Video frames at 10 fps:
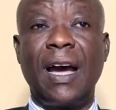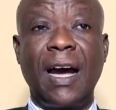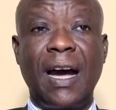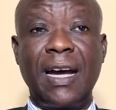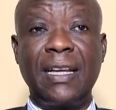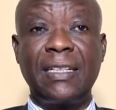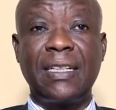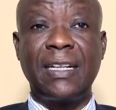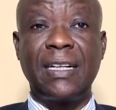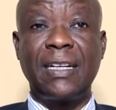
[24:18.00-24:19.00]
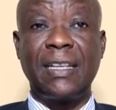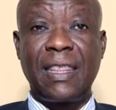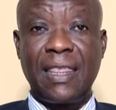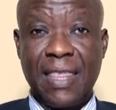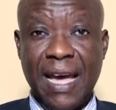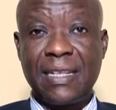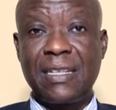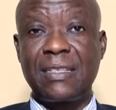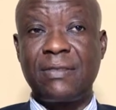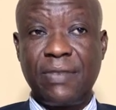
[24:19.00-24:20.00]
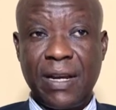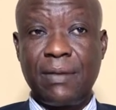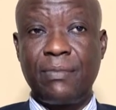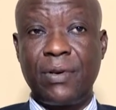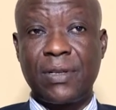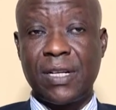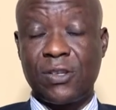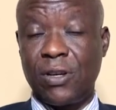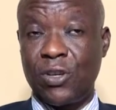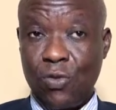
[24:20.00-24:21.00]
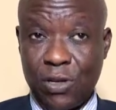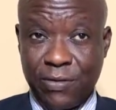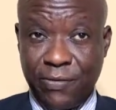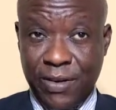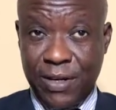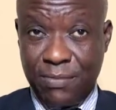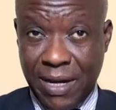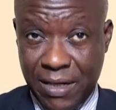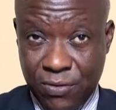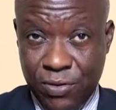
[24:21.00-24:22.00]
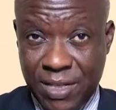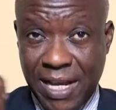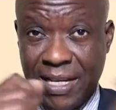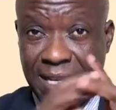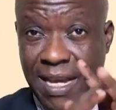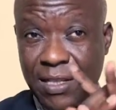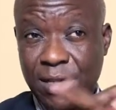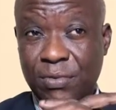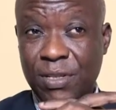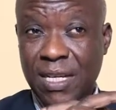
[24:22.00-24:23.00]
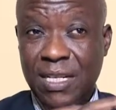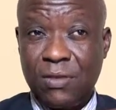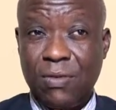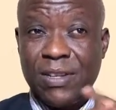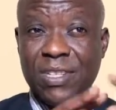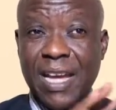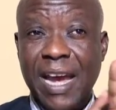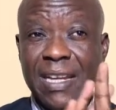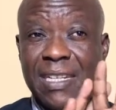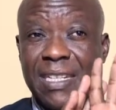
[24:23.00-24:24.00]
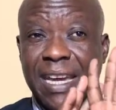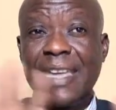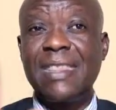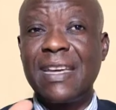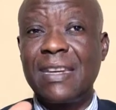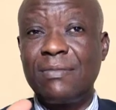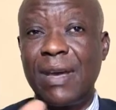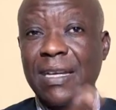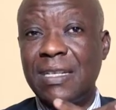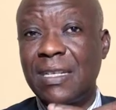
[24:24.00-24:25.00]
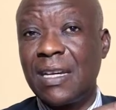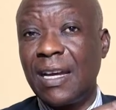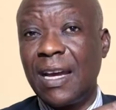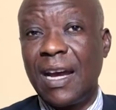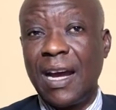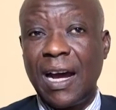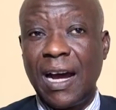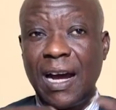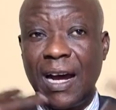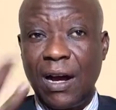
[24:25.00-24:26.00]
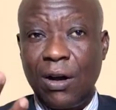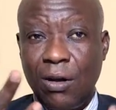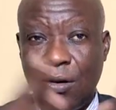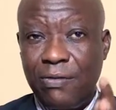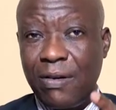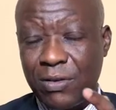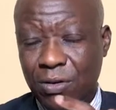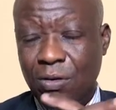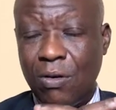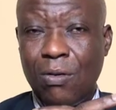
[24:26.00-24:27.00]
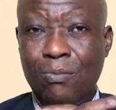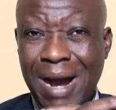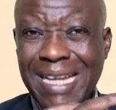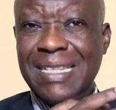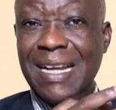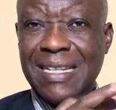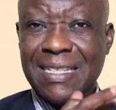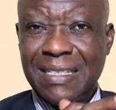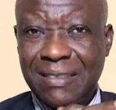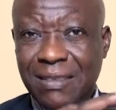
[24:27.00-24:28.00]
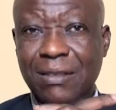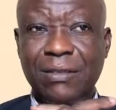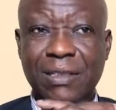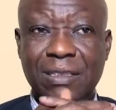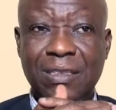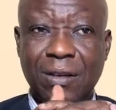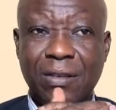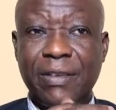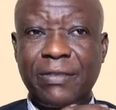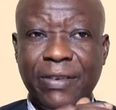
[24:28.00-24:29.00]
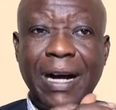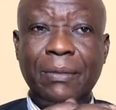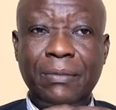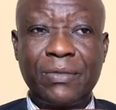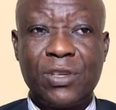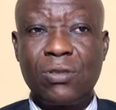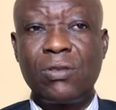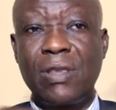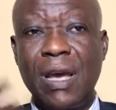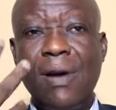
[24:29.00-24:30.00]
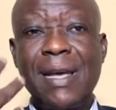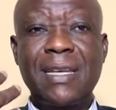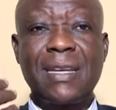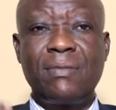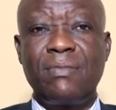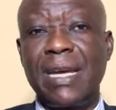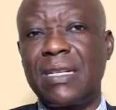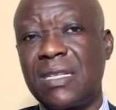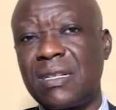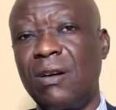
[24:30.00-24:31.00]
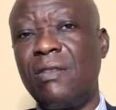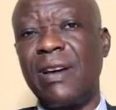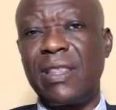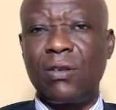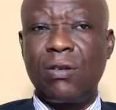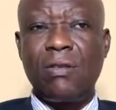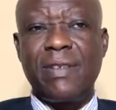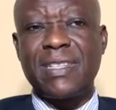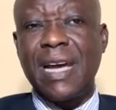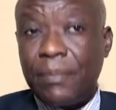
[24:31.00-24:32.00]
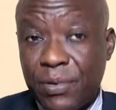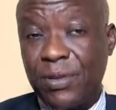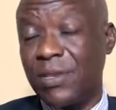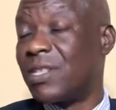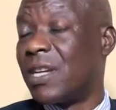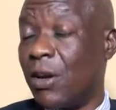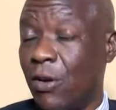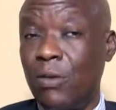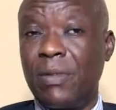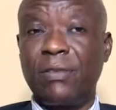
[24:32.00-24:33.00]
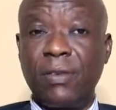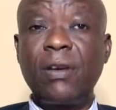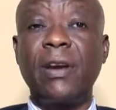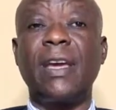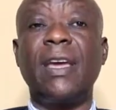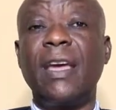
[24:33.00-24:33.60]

and that is very important. So it was Friedman whose ideas represented one side in the debate, over what we call marginalist theories of the farm. So there was a debate over the role of assumptions in economic theory,